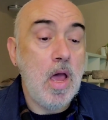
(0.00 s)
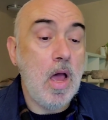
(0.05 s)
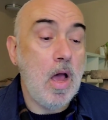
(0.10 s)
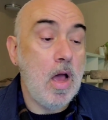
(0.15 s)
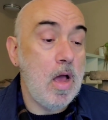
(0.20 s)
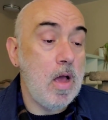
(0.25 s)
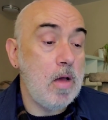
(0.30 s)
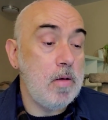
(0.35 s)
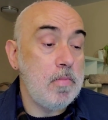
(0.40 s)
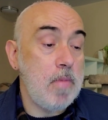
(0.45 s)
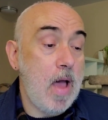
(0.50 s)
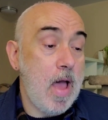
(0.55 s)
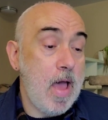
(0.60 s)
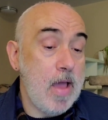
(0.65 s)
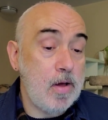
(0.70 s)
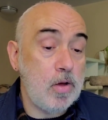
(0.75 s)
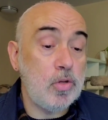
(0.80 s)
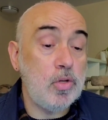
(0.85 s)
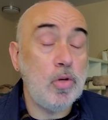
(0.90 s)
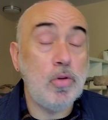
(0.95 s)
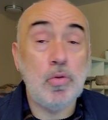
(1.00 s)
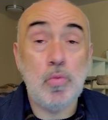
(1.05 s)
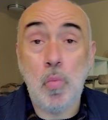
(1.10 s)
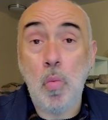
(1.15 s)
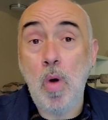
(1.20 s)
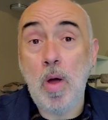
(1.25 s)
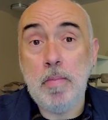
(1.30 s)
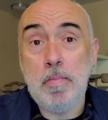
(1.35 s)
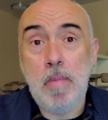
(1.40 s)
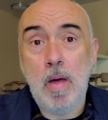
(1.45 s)
I could use
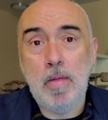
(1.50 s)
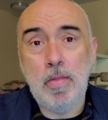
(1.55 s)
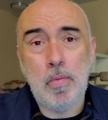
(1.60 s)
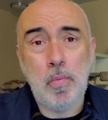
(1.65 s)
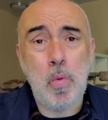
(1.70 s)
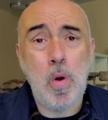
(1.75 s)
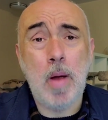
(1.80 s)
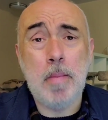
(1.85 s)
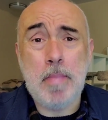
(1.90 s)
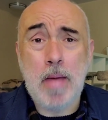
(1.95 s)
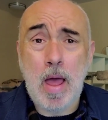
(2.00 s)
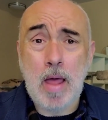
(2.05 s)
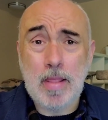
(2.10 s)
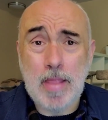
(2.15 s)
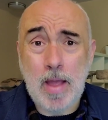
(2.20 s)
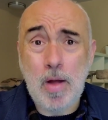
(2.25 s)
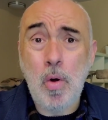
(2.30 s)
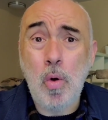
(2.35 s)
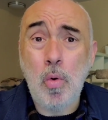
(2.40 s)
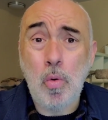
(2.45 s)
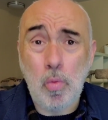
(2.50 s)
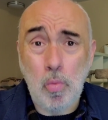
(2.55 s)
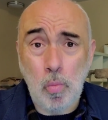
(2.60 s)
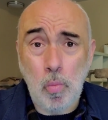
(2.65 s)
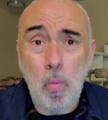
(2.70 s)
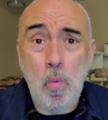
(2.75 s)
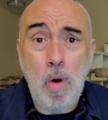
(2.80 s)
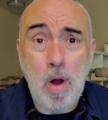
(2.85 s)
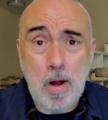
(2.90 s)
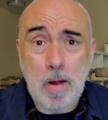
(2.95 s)
1 month where I'm not like
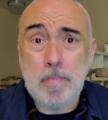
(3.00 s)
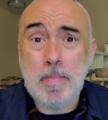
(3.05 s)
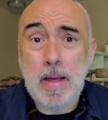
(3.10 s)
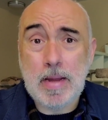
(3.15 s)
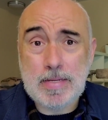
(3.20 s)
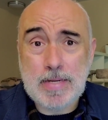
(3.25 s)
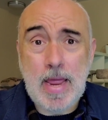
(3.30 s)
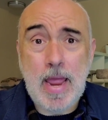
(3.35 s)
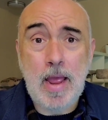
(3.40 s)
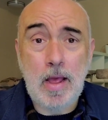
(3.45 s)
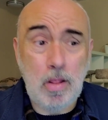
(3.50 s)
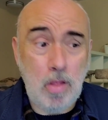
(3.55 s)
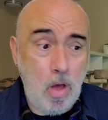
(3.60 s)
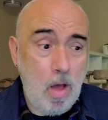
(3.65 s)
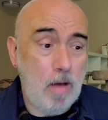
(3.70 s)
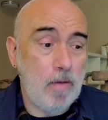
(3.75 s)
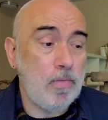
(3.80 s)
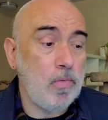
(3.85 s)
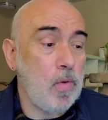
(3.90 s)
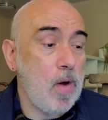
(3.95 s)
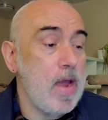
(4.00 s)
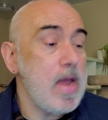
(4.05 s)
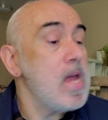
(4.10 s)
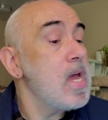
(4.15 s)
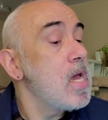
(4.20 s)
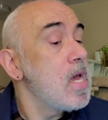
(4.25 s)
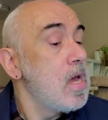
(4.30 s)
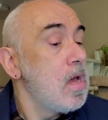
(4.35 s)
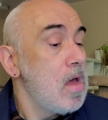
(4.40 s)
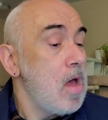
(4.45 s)
working my tail off, right?
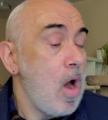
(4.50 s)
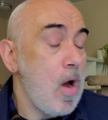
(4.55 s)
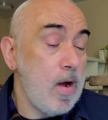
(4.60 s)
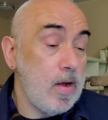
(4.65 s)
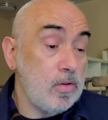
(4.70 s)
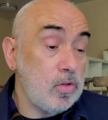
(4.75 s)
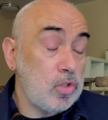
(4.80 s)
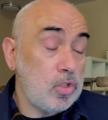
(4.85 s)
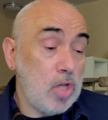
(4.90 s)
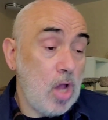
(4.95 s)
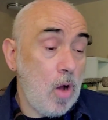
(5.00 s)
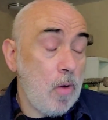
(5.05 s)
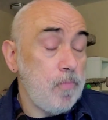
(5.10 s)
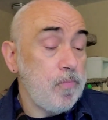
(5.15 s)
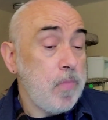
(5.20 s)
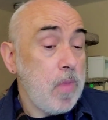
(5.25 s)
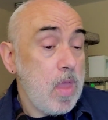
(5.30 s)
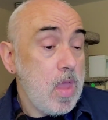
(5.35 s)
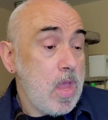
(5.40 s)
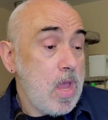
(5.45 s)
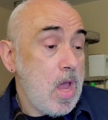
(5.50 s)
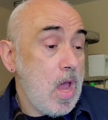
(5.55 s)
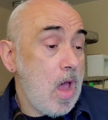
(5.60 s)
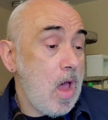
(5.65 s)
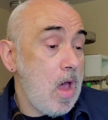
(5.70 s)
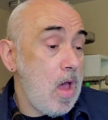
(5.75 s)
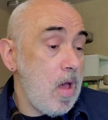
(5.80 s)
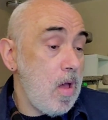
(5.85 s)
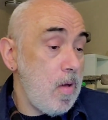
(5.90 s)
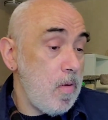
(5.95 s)
All right. So
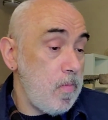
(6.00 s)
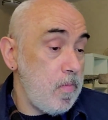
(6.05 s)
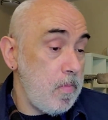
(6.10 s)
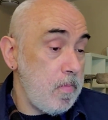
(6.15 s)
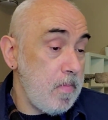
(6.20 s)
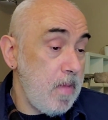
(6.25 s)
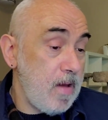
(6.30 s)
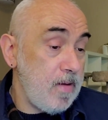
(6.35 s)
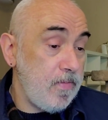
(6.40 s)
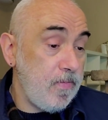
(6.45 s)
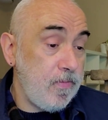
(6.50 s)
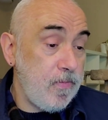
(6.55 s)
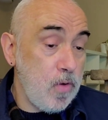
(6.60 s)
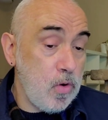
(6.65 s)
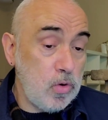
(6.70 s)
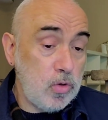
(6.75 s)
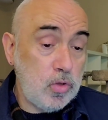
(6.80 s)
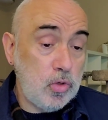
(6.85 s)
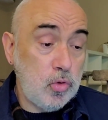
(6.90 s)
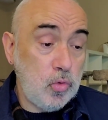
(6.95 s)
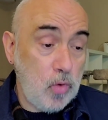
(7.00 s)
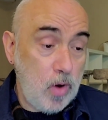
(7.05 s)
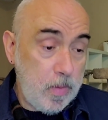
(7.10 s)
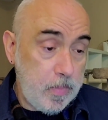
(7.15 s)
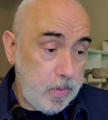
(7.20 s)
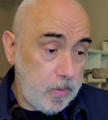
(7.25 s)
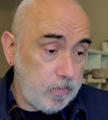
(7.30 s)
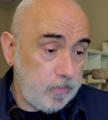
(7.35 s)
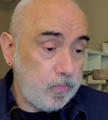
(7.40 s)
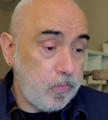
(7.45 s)
my first trip